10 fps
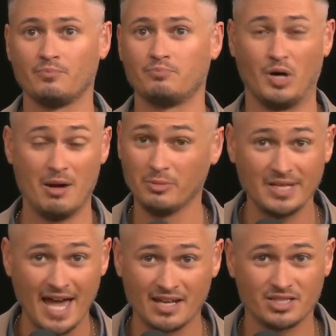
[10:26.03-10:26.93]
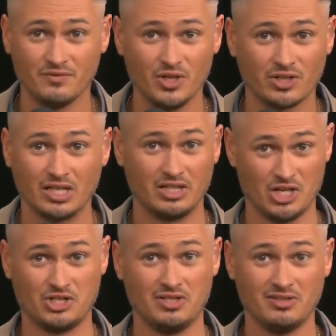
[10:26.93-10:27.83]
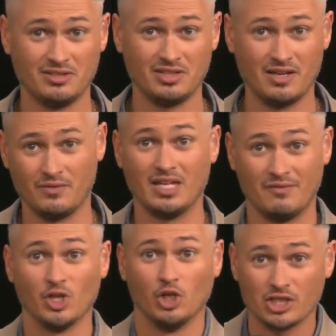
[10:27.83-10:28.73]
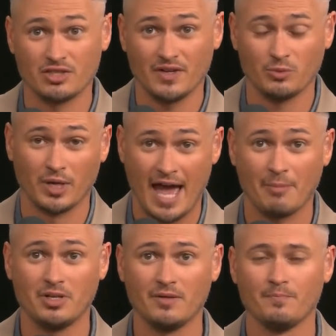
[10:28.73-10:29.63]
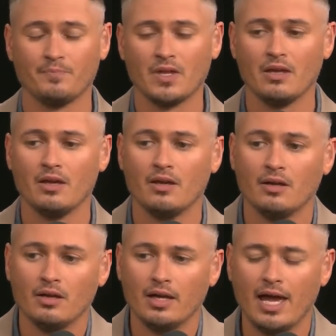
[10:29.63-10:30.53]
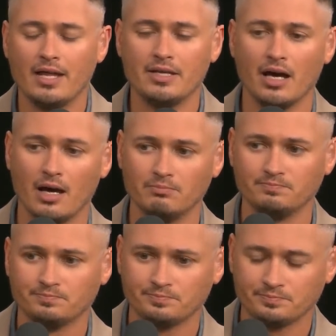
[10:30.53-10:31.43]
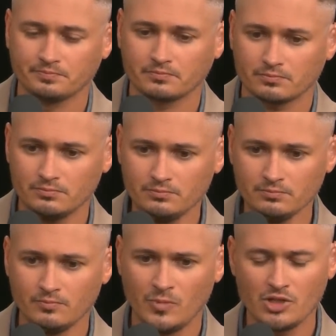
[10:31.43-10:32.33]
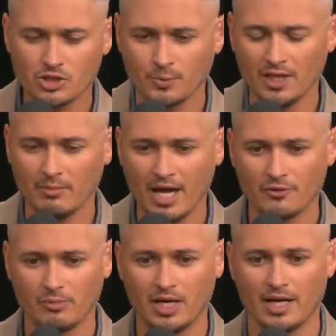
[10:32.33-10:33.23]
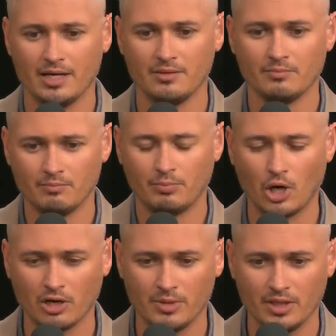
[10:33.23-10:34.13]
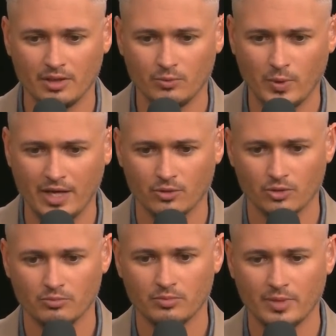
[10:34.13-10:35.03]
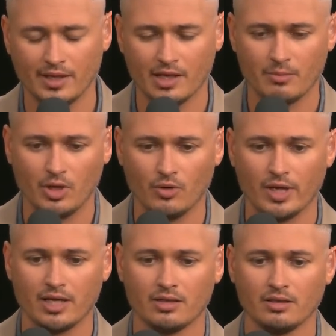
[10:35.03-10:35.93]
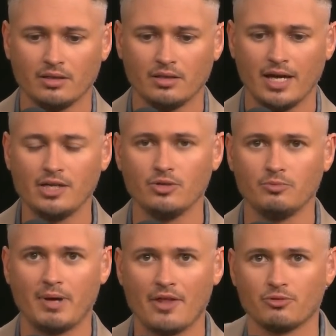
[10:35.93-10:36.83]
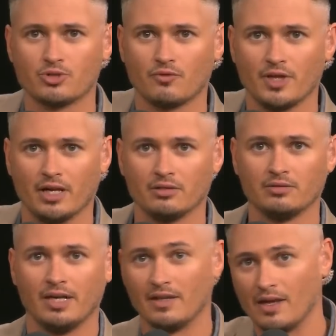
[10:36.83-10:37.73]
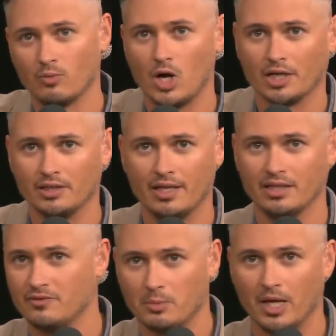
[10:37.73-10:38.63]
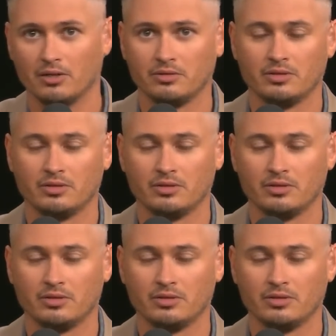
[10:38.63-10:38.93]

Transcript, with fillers: probably had a severe concussion, give, given the looks of it, what happened. And um, they just wheel him out from behind, park him in the waiting room, and let him know, like, hey, dude, bathroom's over there and then they walk and, and leave him there.